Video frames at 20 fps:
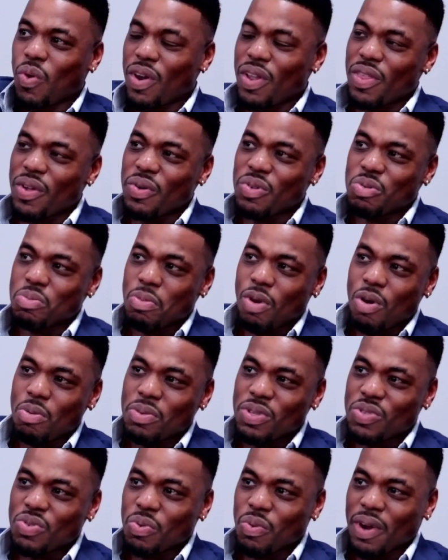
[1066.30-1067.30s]
one of those
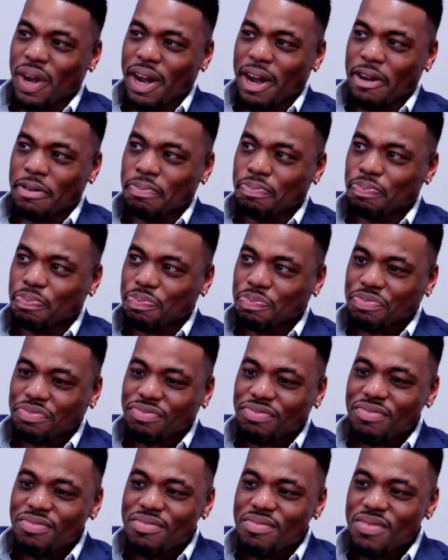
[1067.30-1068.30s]
moments where,
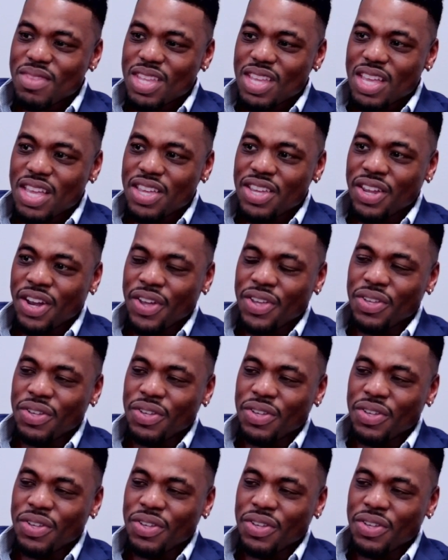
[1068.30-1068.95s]
you know,